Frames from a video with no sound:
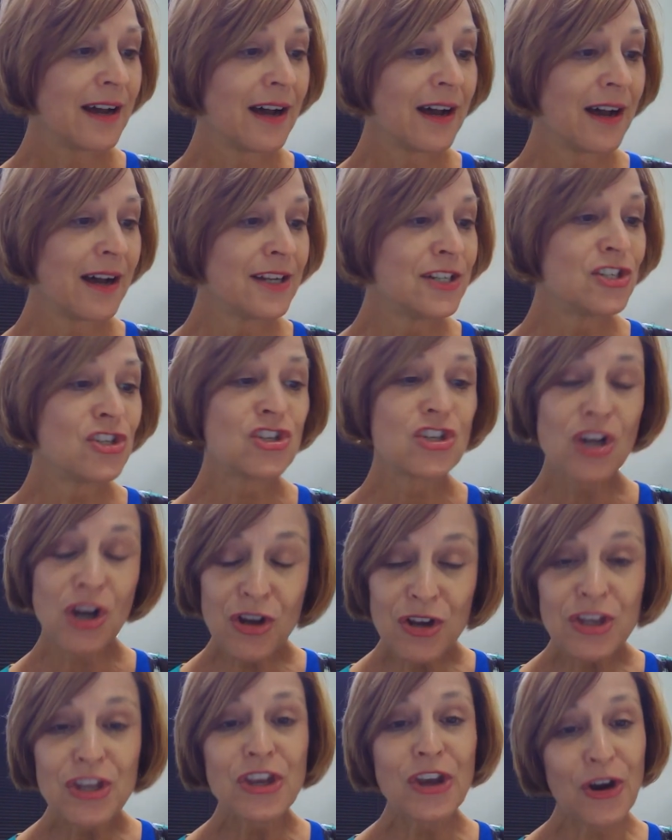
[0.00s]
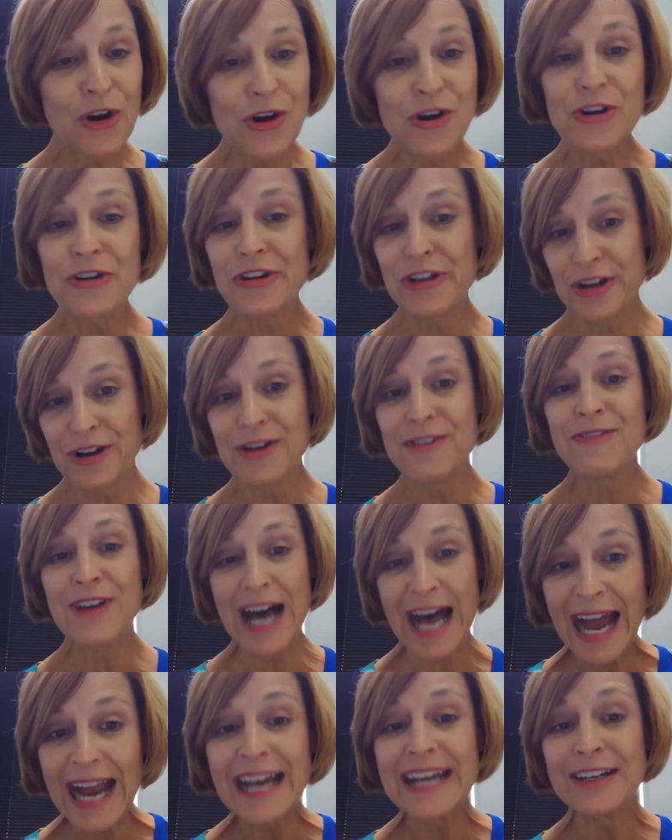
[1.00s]
a junkyard of
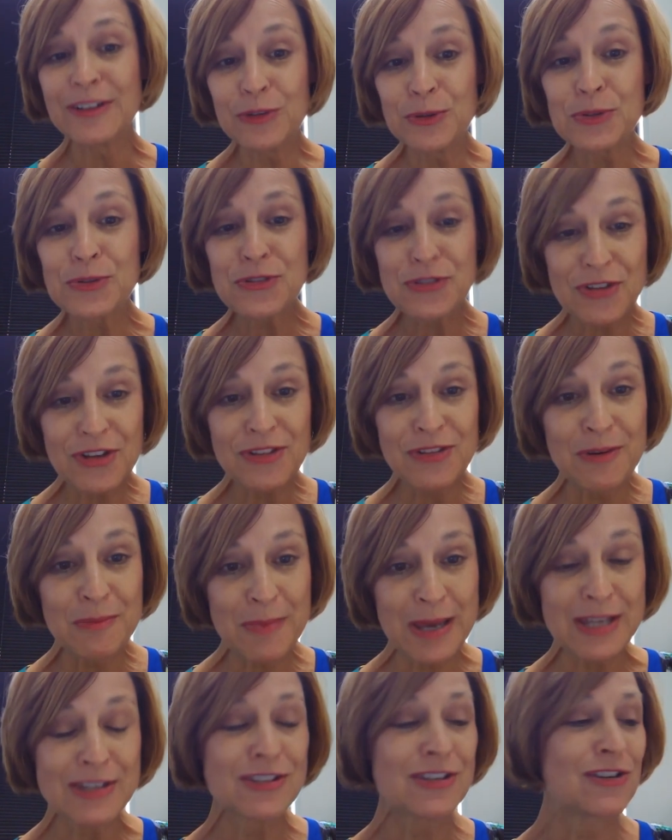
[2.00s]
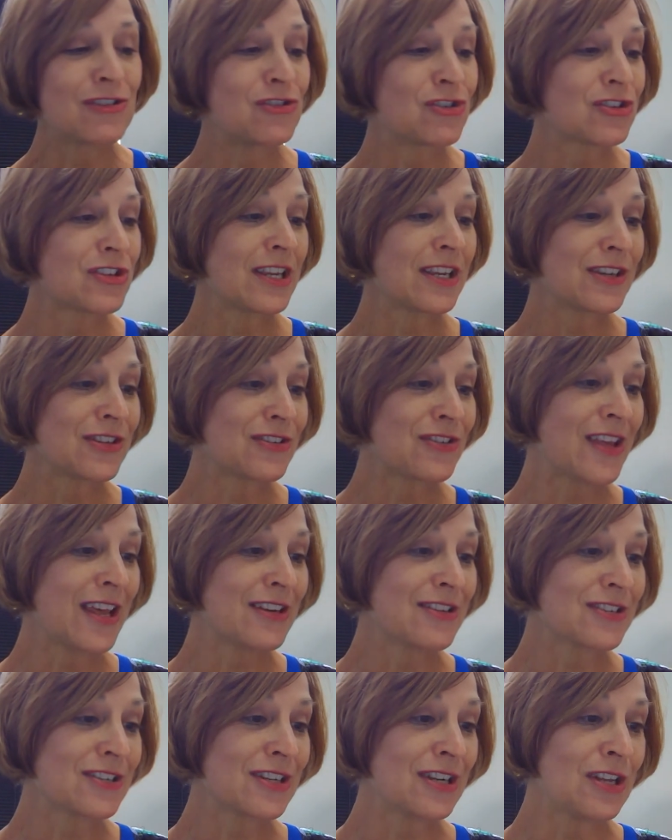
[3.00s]
idols, the message says
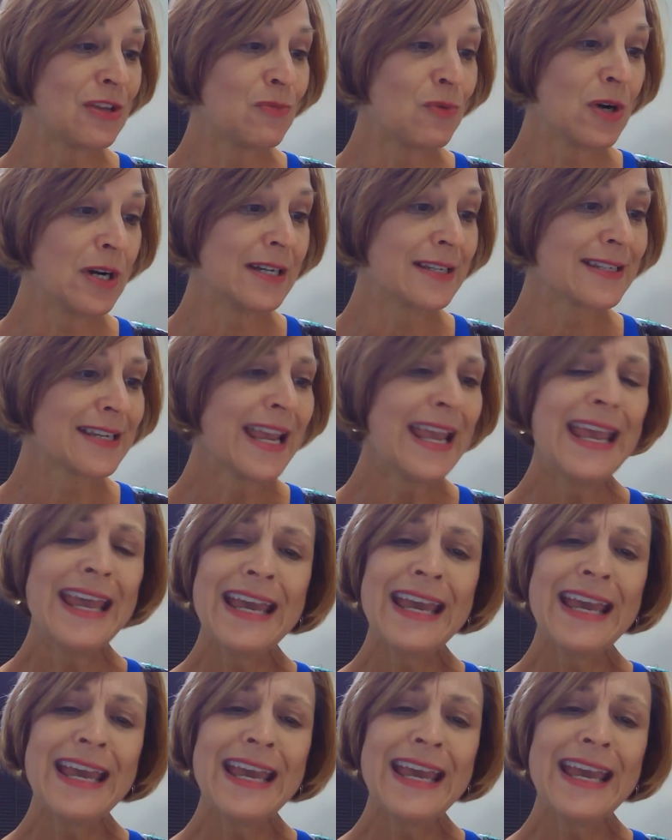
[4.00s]
that city was.